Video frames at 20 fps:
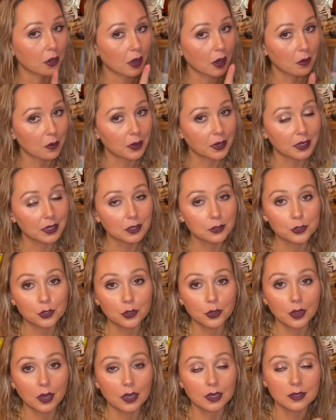I want to get your
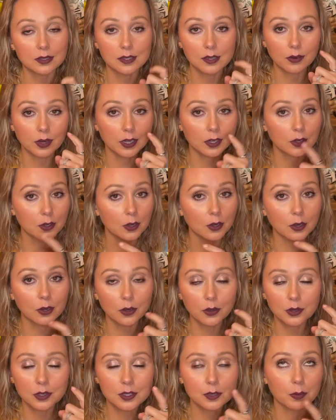thoughts. Now, I
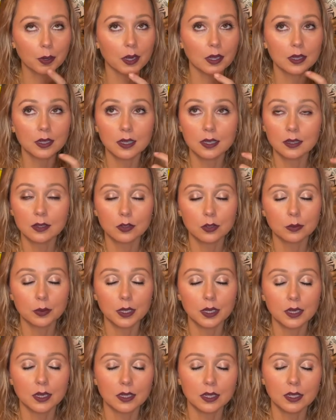know it's probably a little bit
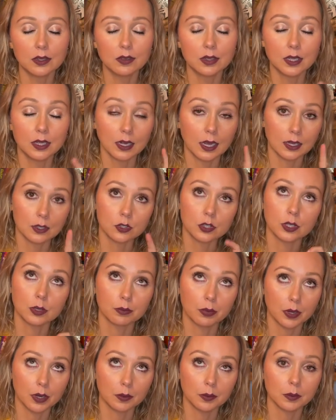uneven. Actually,
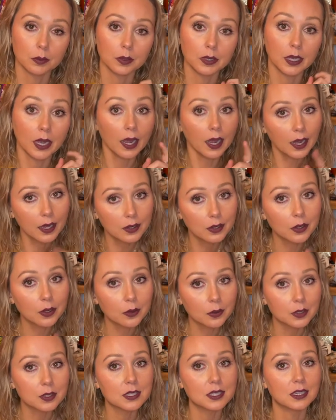probably. I know
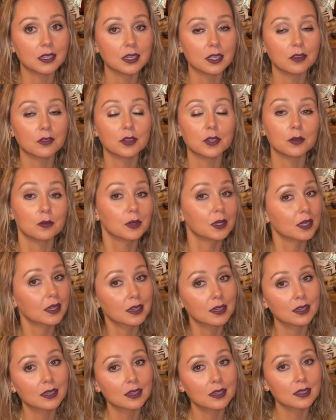it's uneven
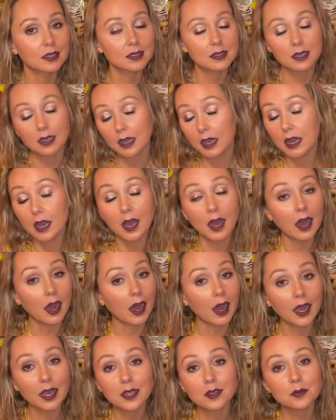because
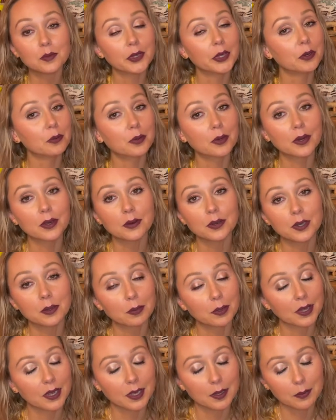I am no pro in
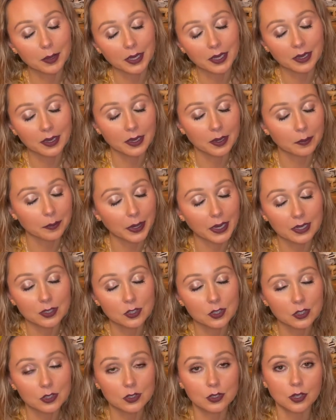applying makeup. I
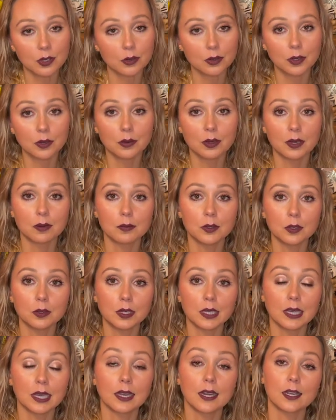just don't know what I'm
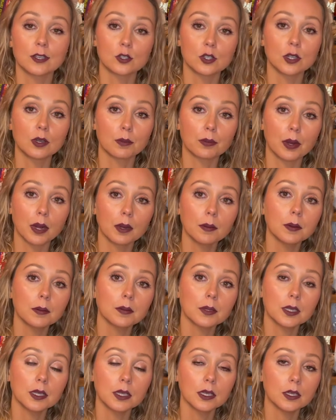doing, and I should have
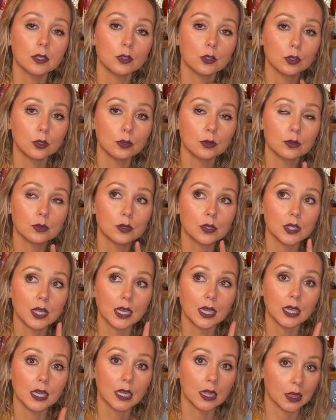probably used
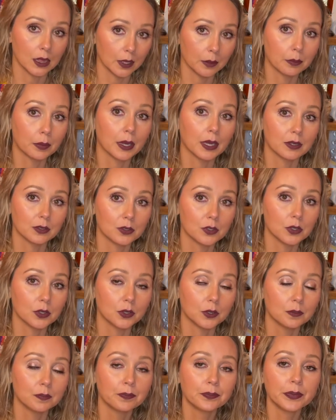a lip pencil.